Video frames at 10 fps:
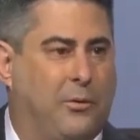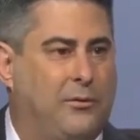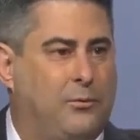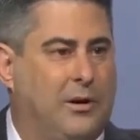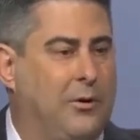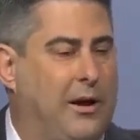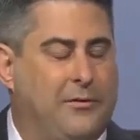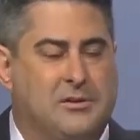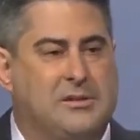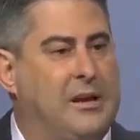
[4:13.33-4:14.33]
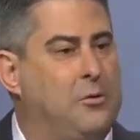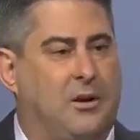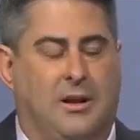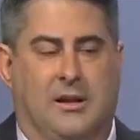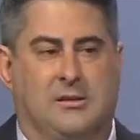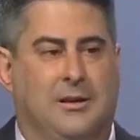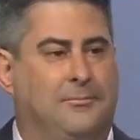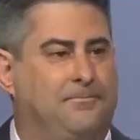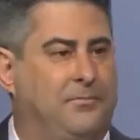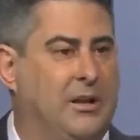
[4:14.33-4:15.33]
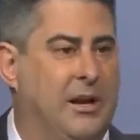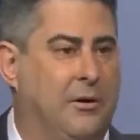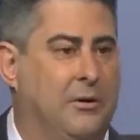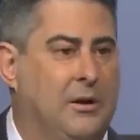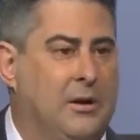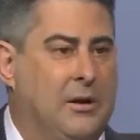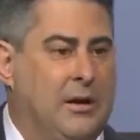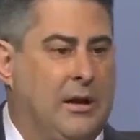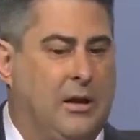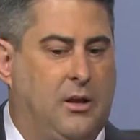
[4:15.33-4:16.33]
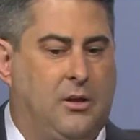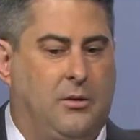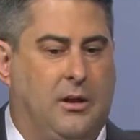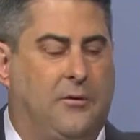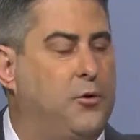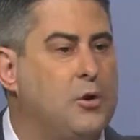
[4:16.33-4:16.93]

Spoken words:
I even say to our clients, if